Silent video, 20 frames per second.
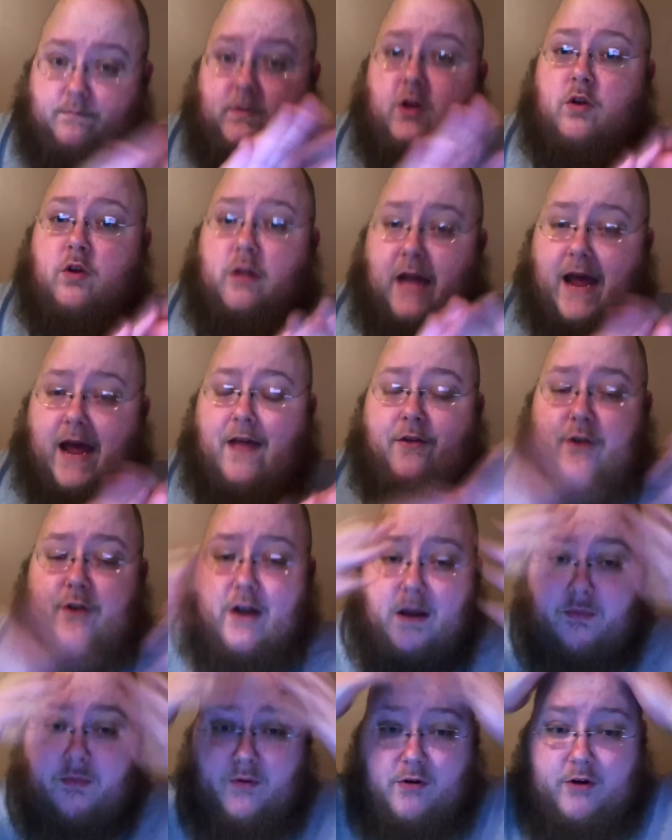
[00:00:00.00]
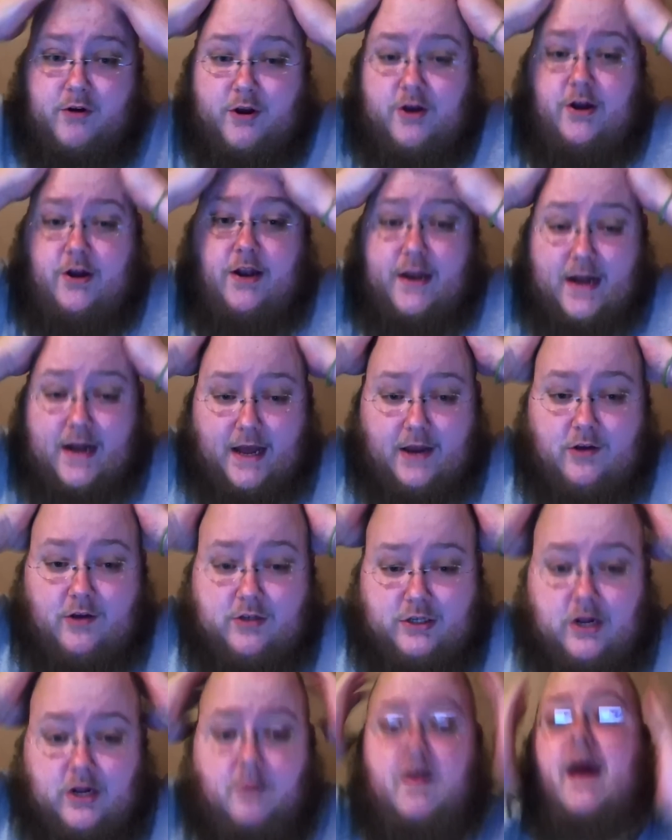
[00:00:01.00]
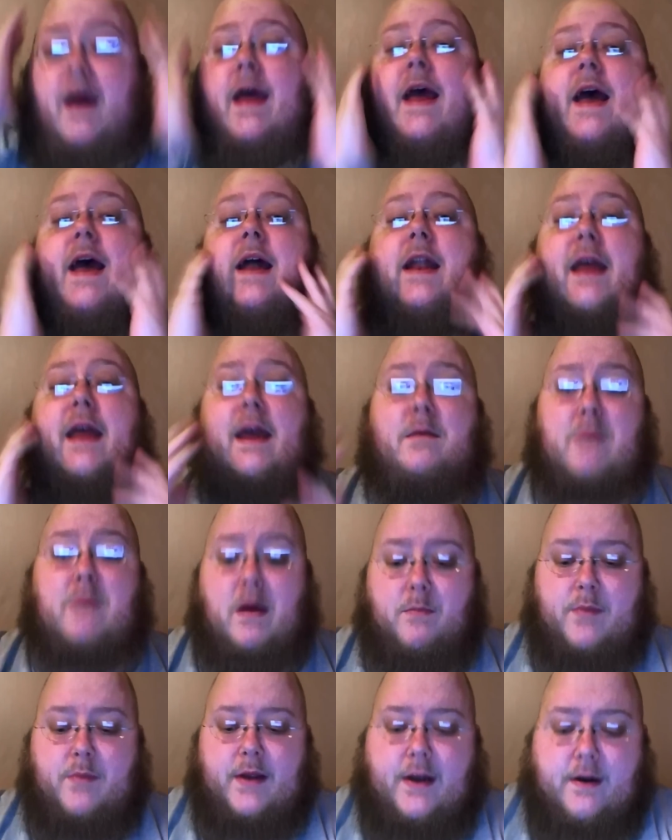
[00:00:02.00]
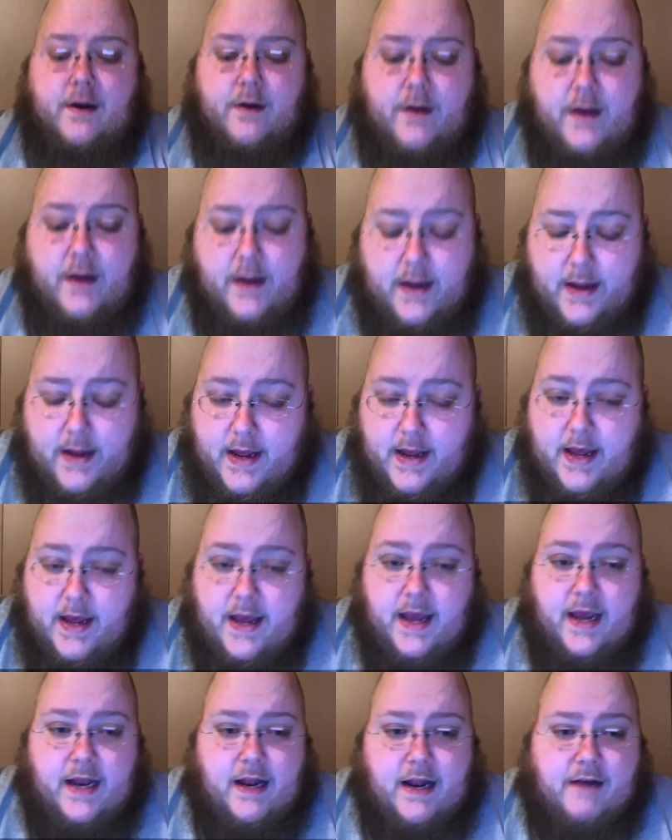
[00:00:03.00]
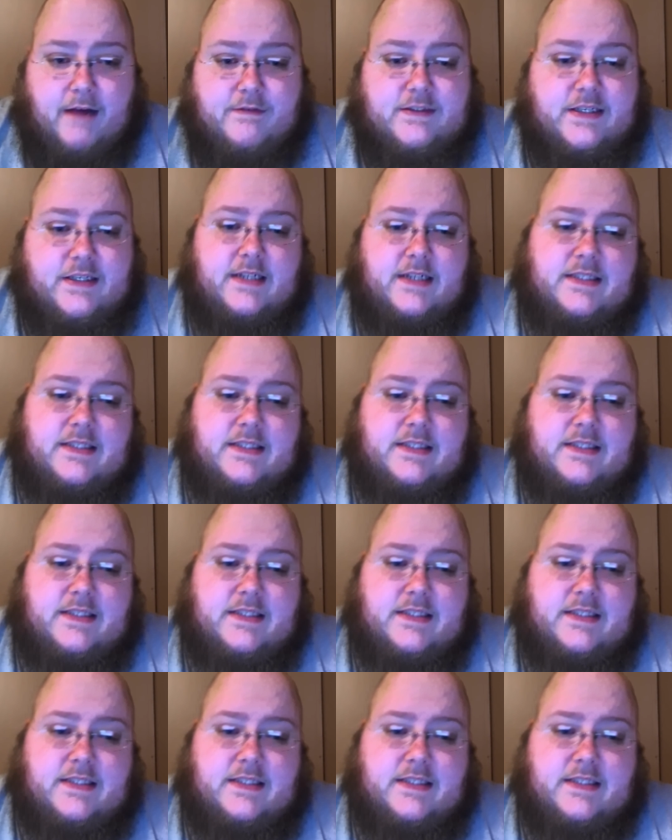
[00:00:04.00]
lather it up real good, and I use it on my head and my beard. And I've seen